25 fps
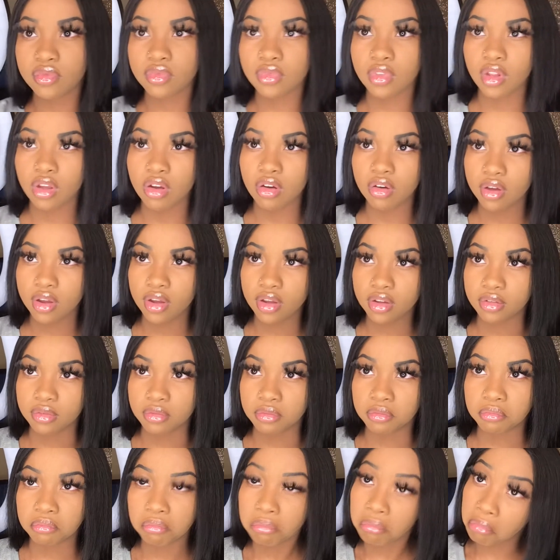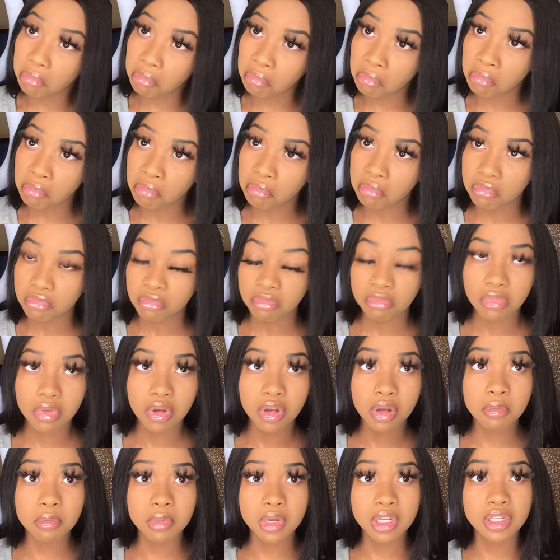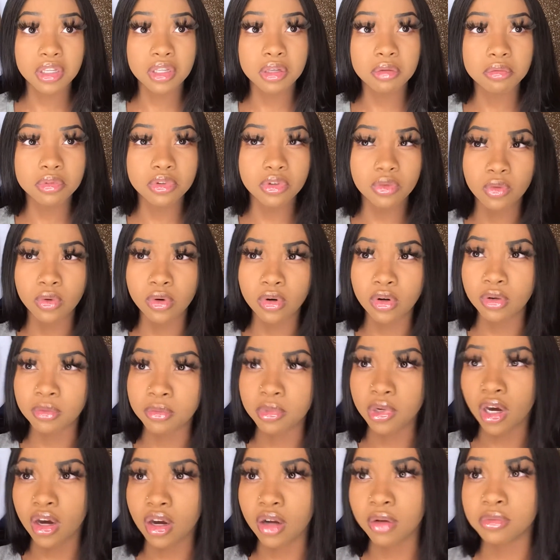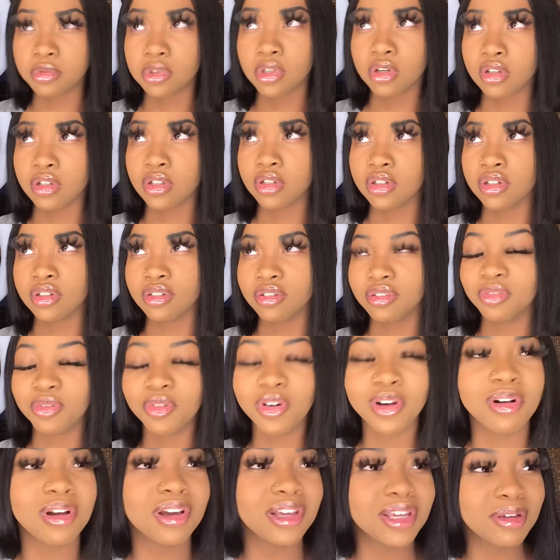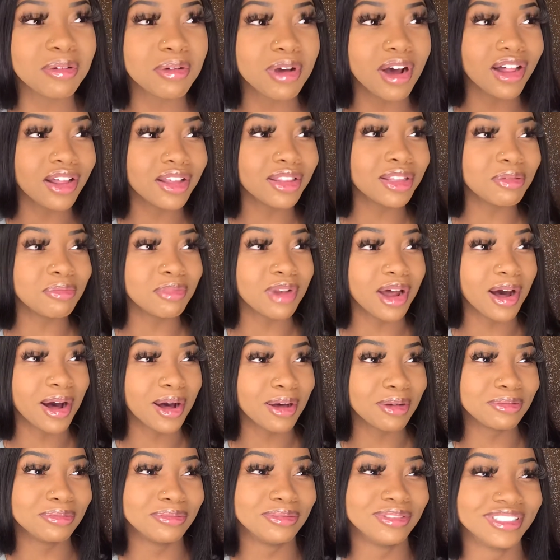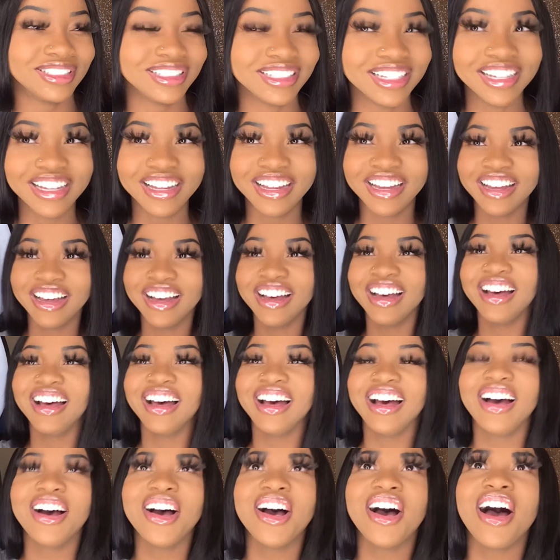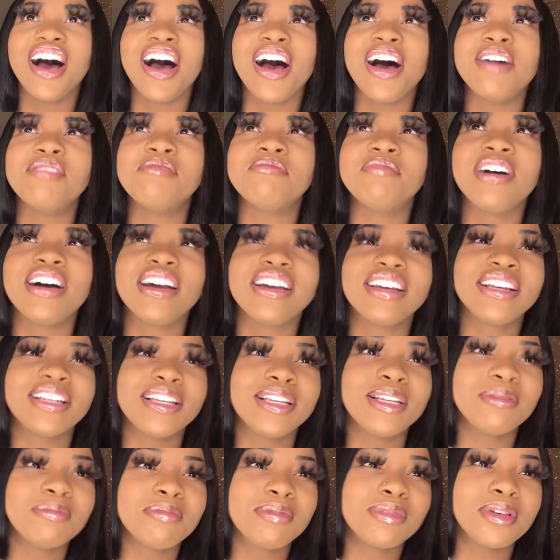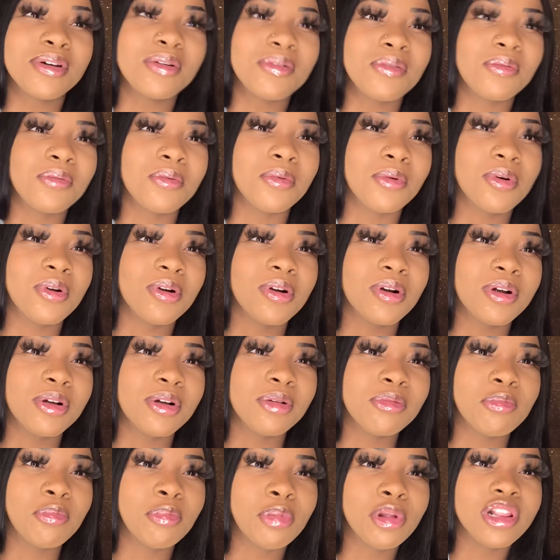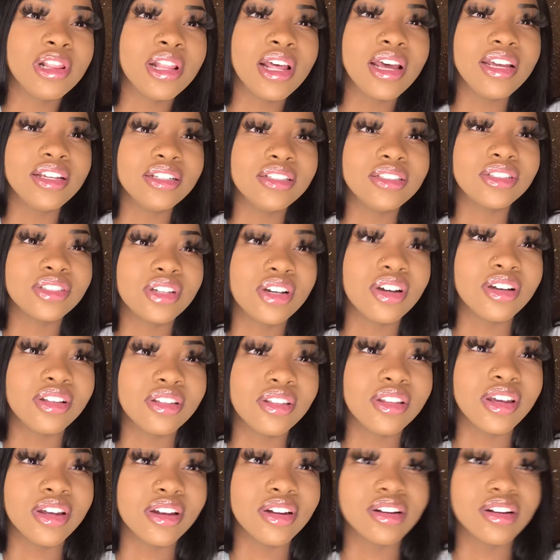Okay. I might keep the warm knobs on here. Why do I keep calling them knobs? I might keep the warm plates on there.